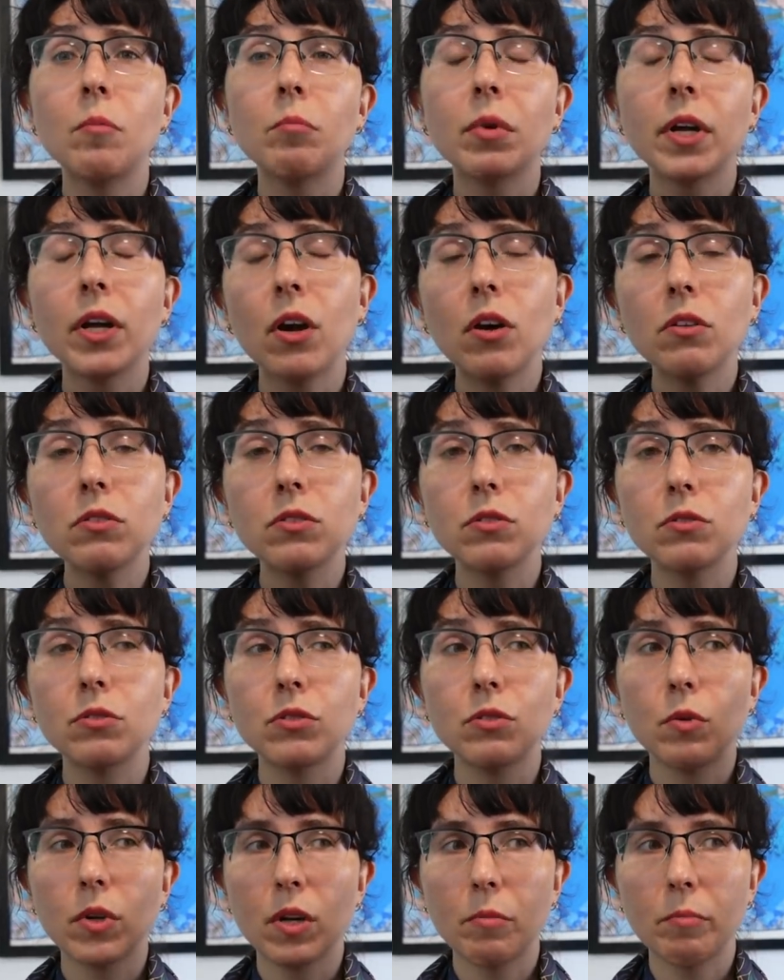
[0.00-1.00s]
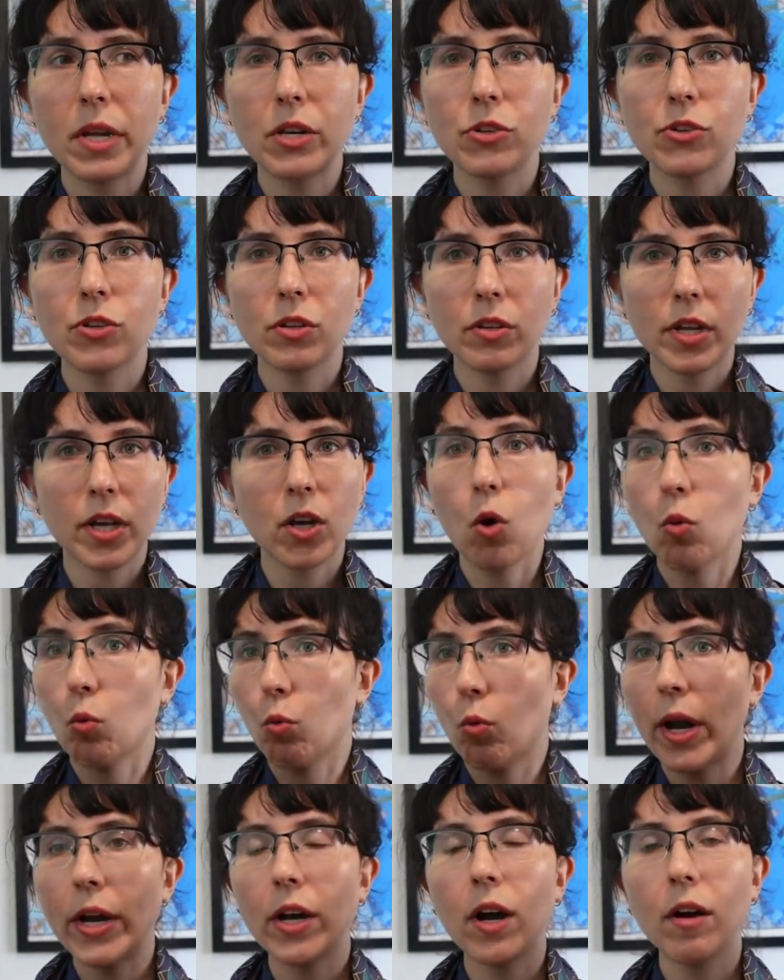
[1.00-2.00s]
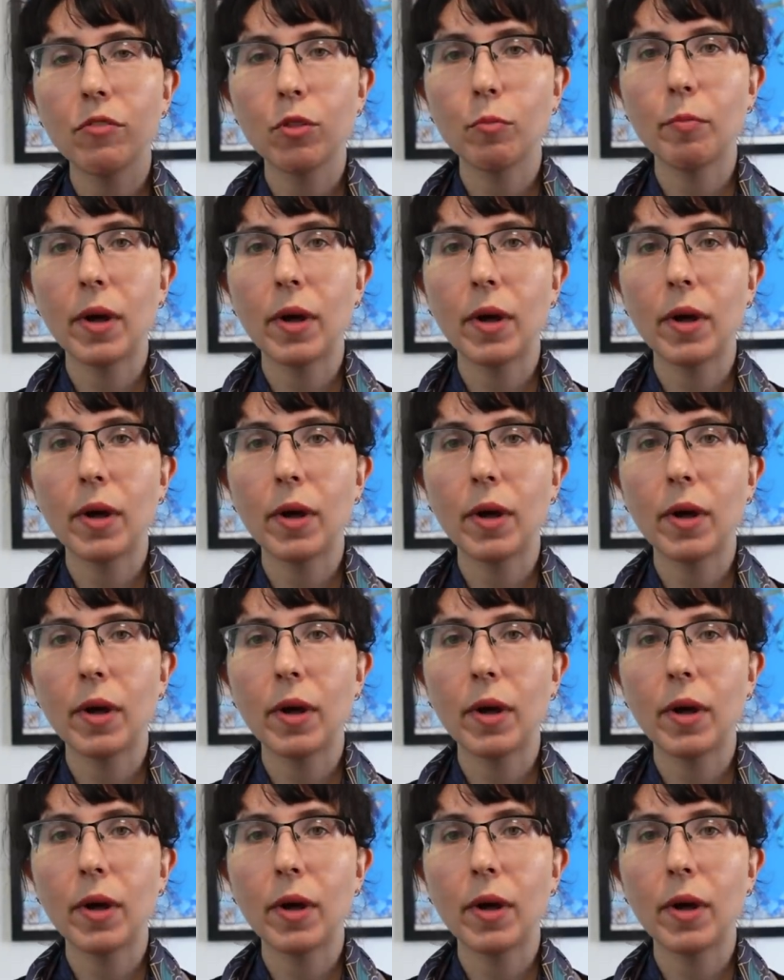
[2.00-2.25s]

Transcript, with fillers: But I also do want to mention like right off the